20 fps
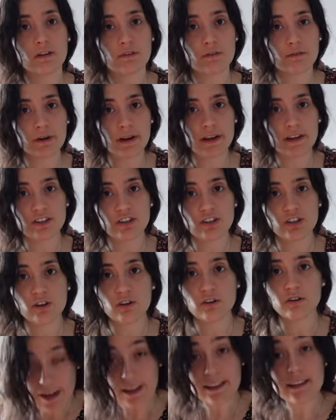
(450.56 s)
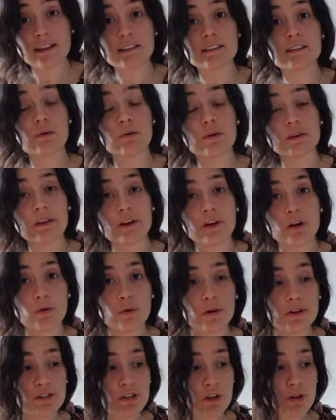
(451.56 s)
ratio, and that's the one that
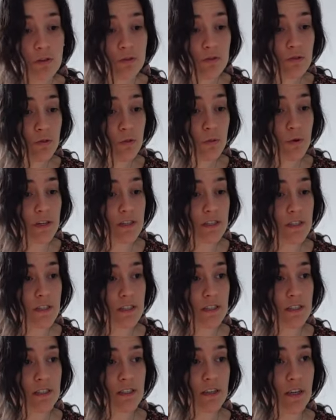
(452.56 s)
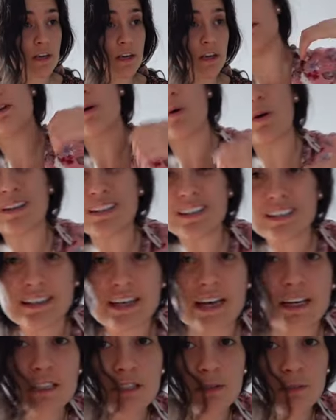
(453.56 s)
Owen chose, which is the one that
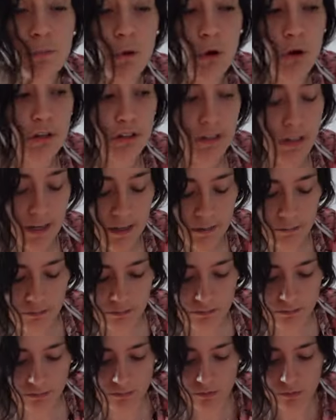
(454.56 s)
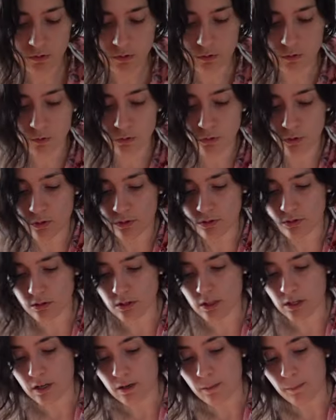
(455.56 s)
takes more time to do
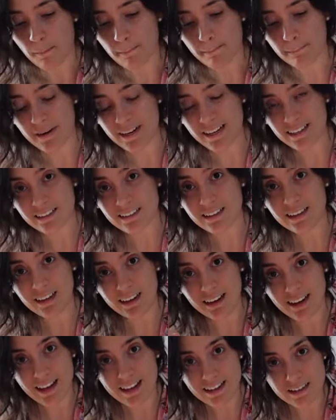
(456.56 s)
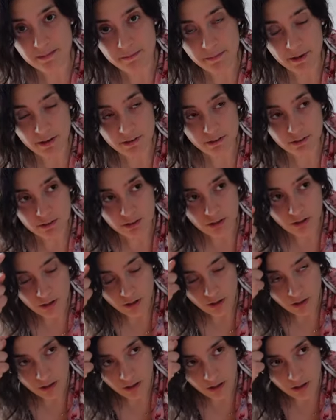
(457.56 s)
but less amount
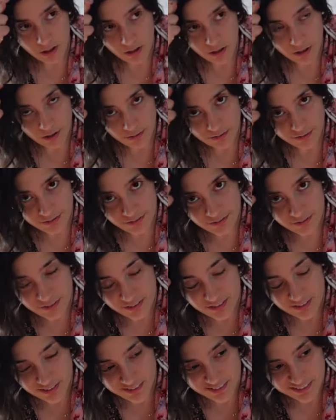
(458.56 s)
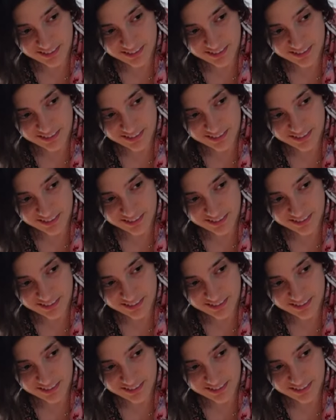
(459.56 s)
of